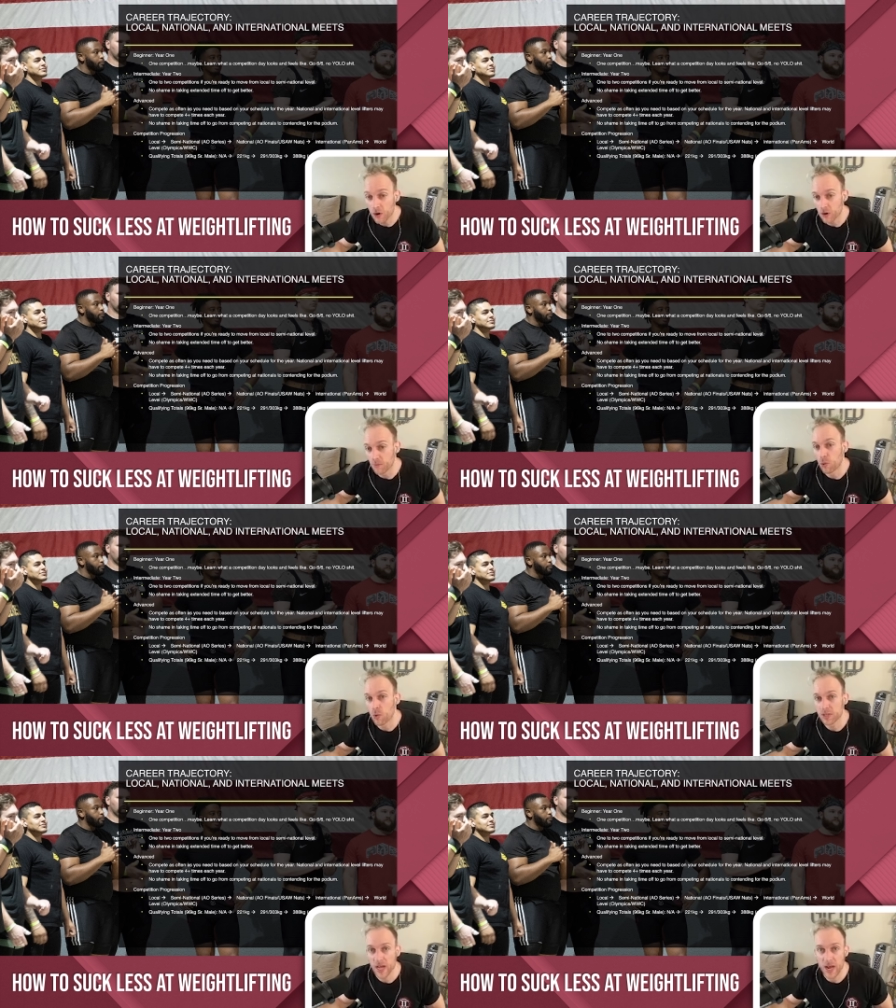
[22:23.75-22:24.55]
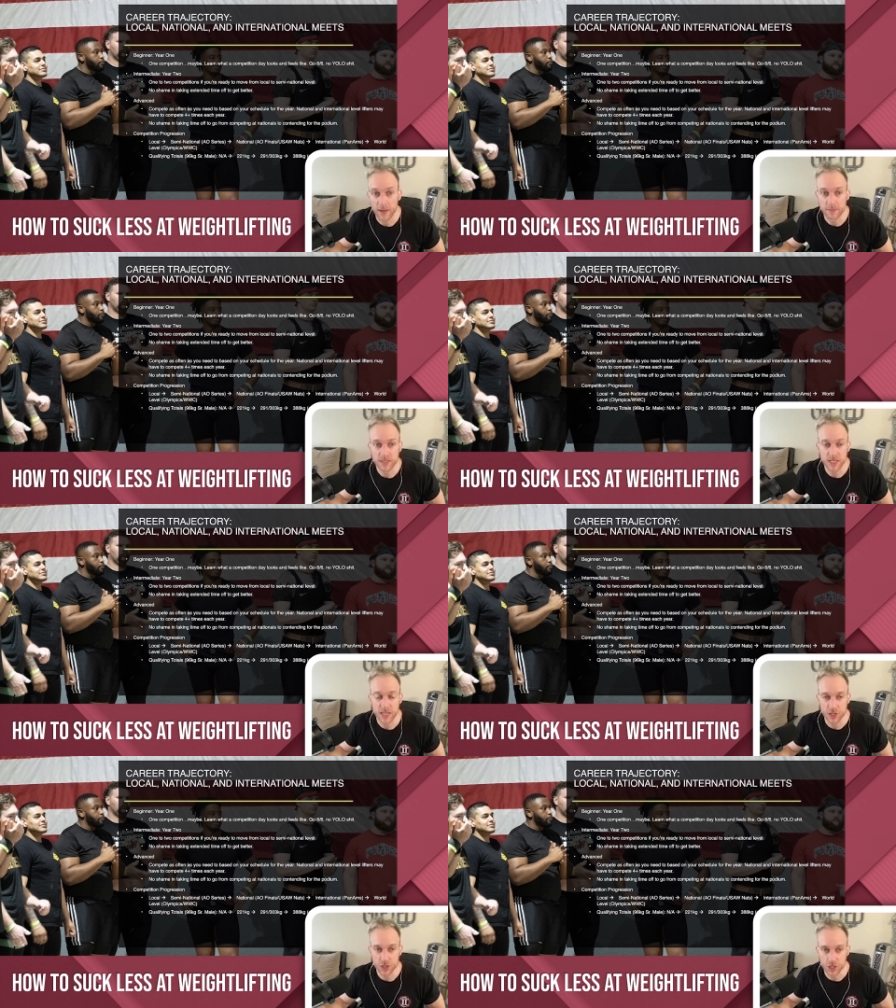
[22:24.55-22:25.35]
or more times
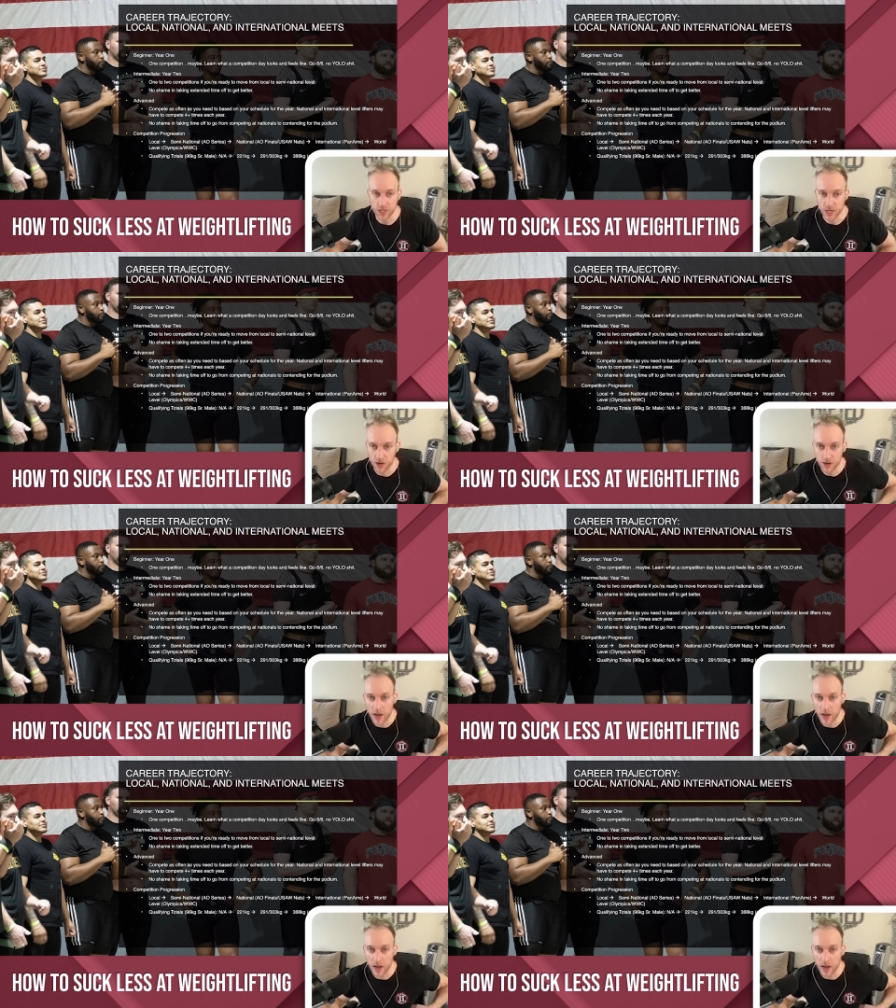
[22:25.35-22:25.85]
each year.